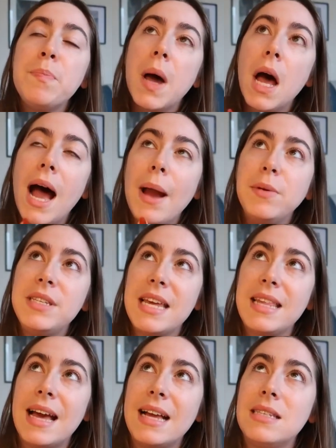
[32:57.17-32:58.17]
But I would
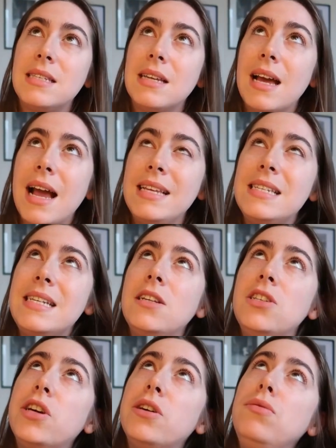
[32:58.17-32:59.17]
say that's, I
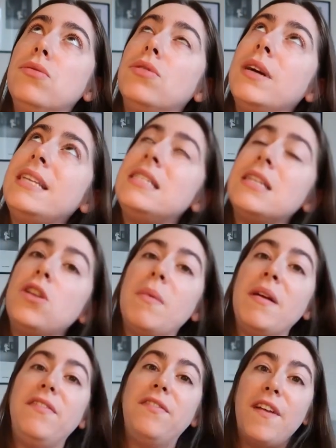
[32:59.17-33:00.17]
still don't, it's still not
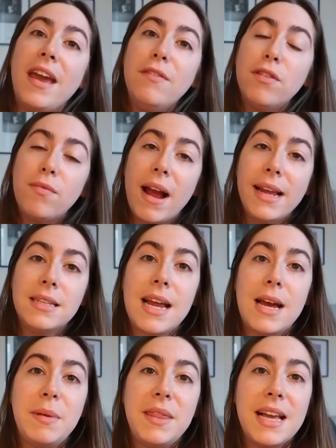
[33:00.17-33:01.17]
my favourite writing
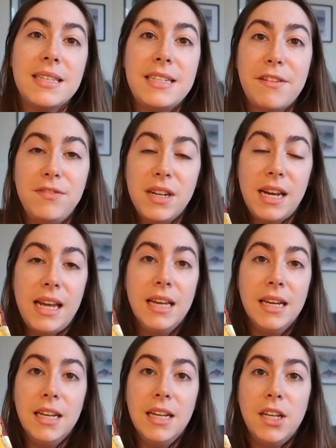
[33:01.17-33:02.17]
style, but that's
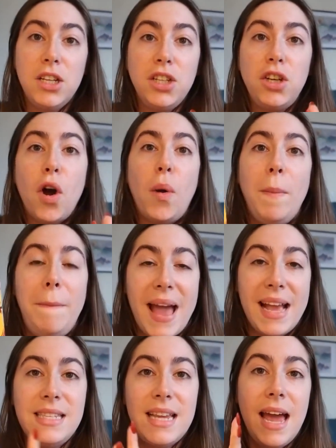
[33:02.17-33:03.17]
definitely gotten
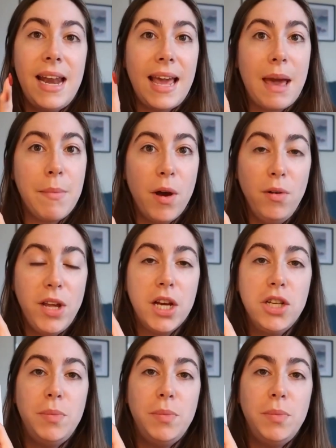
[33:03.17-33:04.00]
better. And like I'm only one